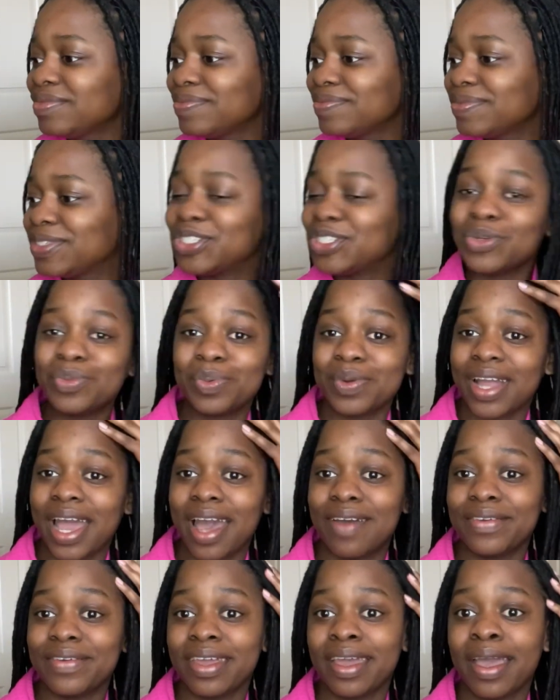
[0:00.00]
Super
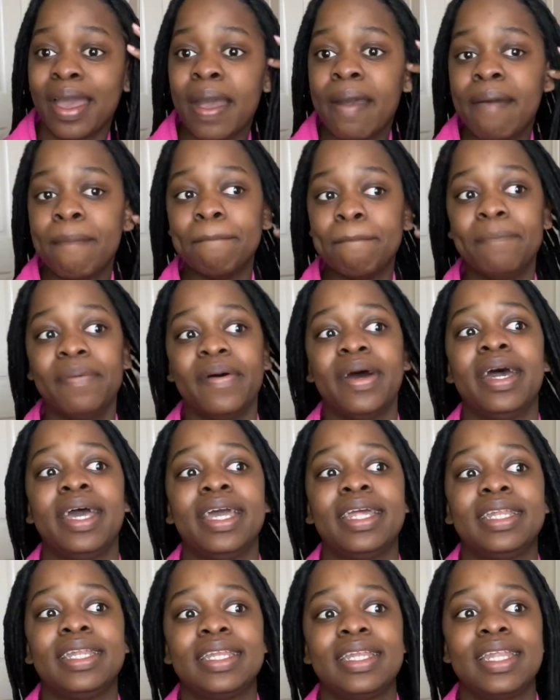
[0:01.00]
heavy.
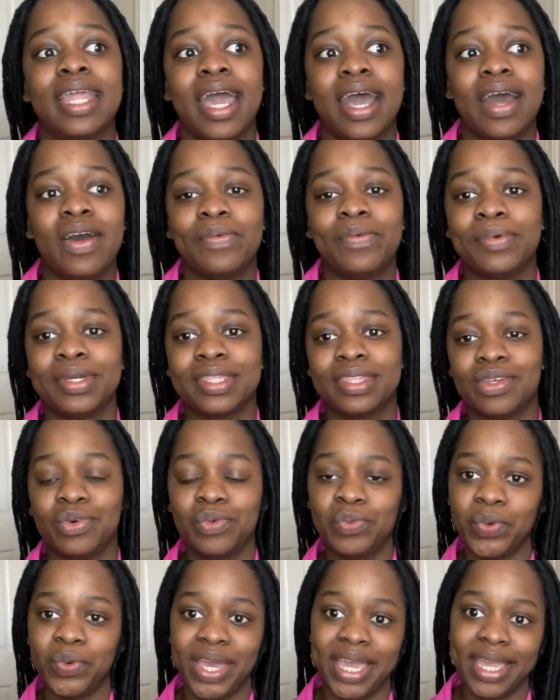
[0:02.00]
But now with the
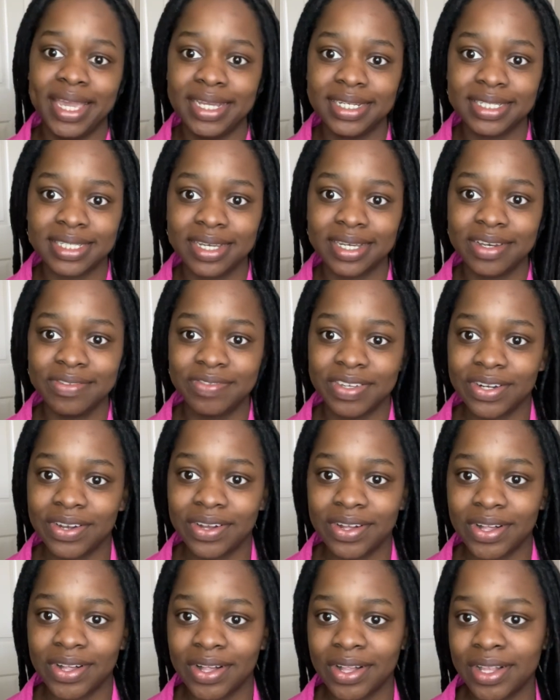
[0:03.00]
weight of it
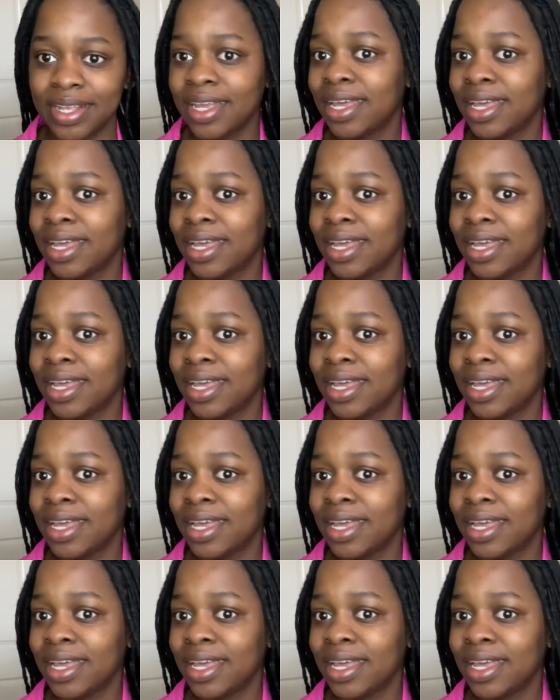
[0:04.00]
all,